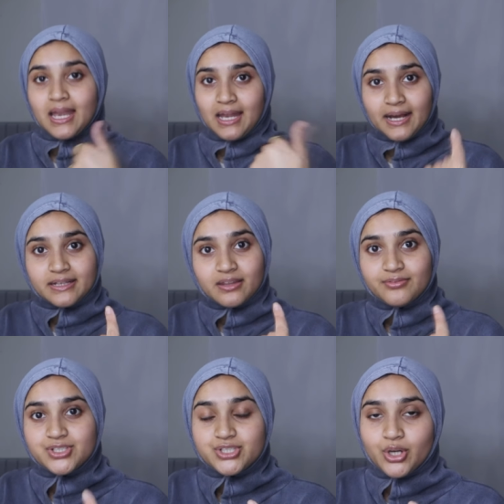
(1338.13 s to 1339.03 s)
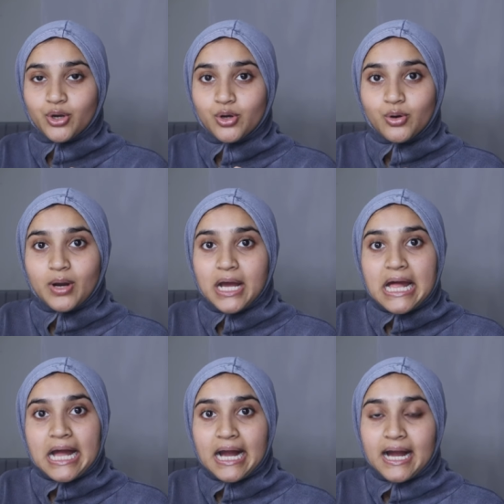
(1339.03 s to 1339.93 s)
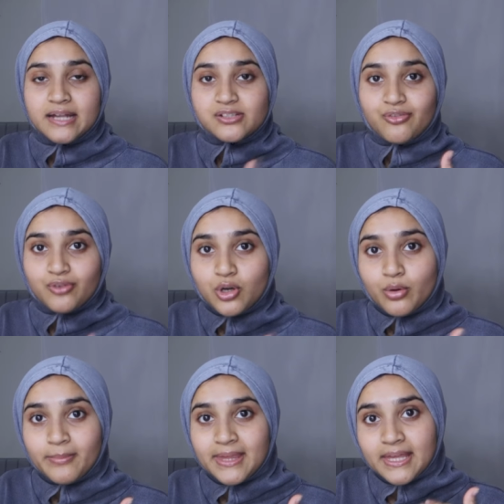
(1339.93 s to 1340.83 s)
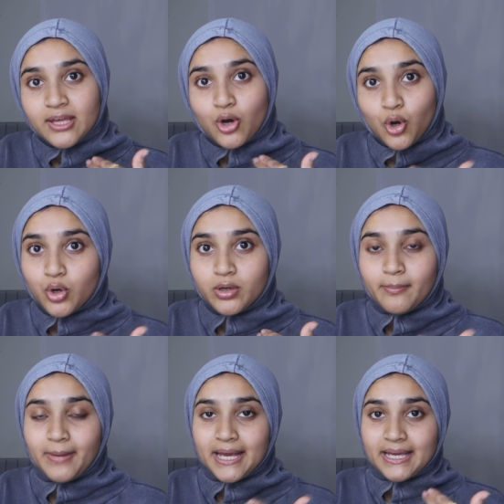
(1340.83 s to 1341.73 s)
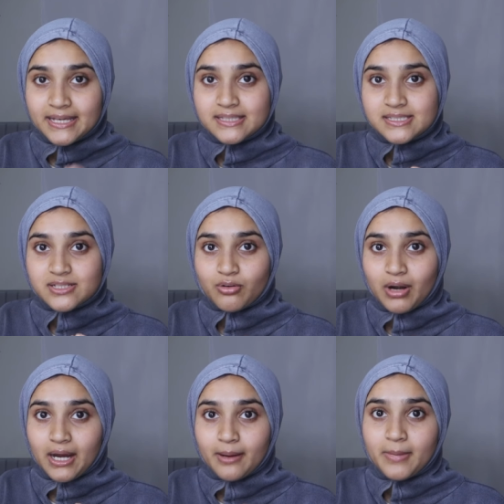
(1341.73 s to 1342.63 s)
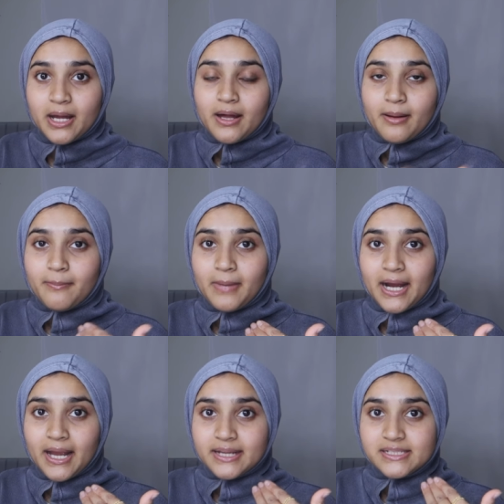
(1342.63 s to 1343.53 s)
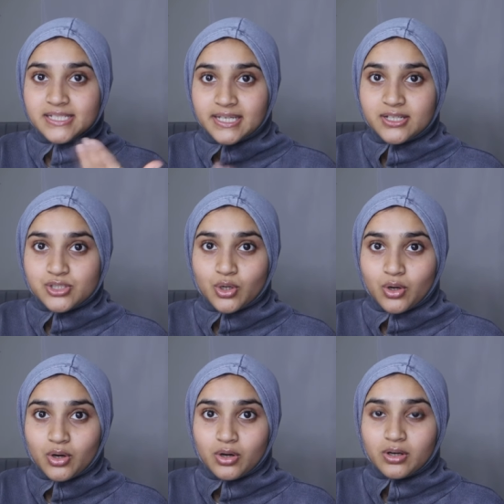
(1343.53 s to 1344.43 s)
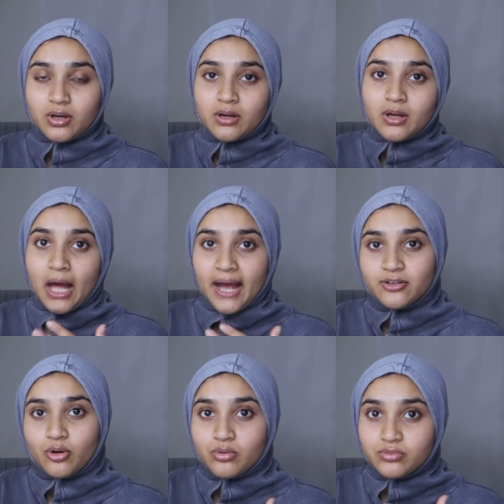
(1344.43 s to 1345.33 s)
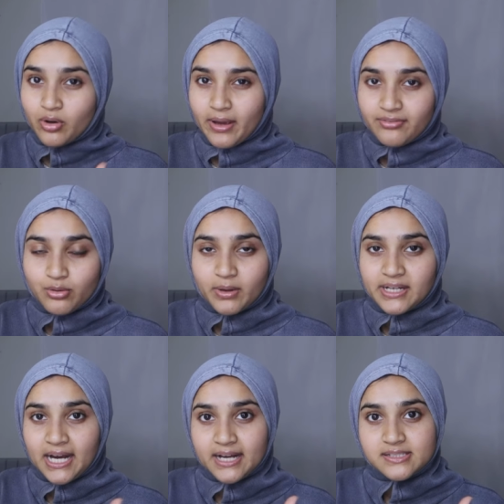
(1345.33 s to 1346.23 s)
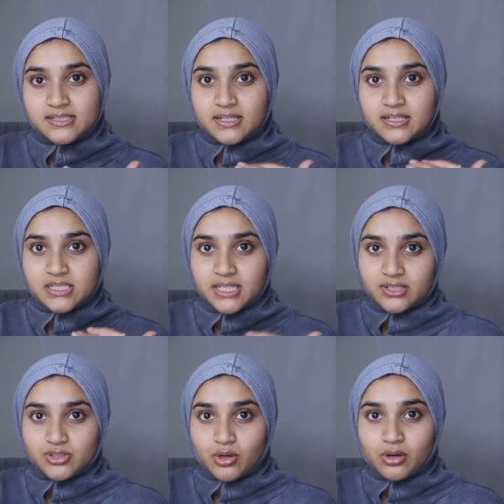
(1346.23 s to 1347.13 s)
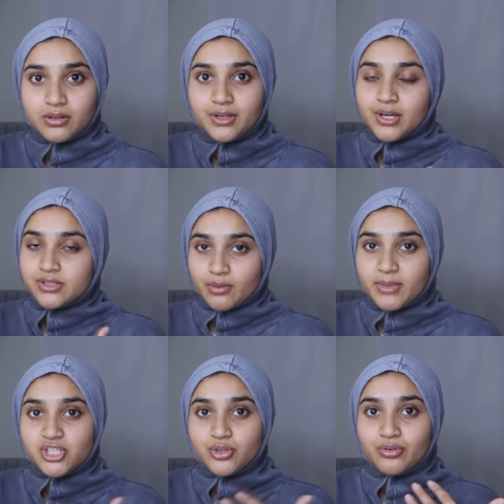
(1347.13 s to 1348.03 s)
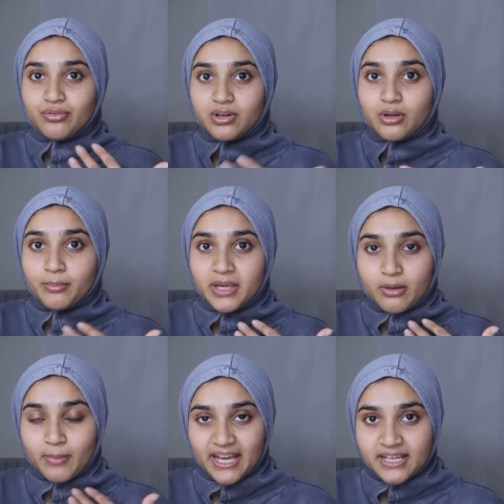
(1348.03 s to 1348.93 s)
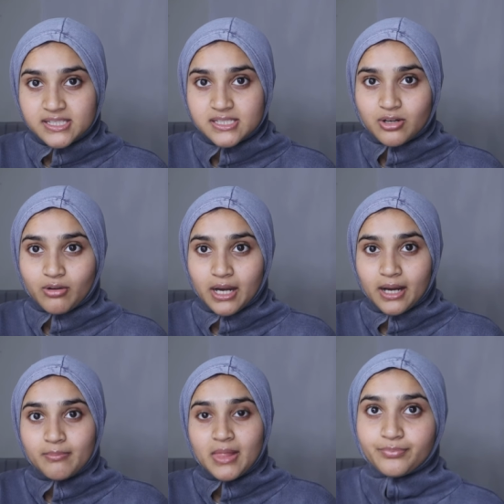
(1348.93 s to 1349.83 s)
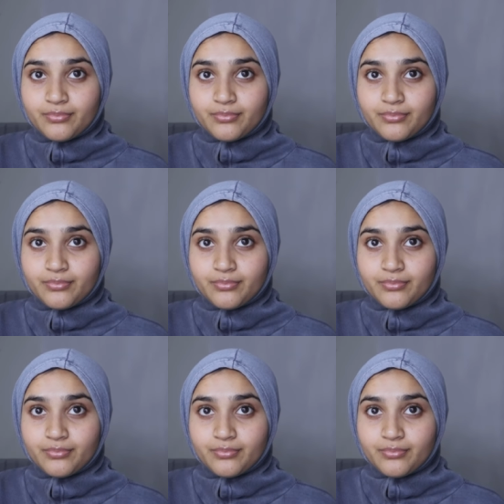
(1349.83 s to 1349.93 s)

like the video and follow me on my Instagram my TikTok I know not everyone has TikTok so make sure you follow me on my Instagram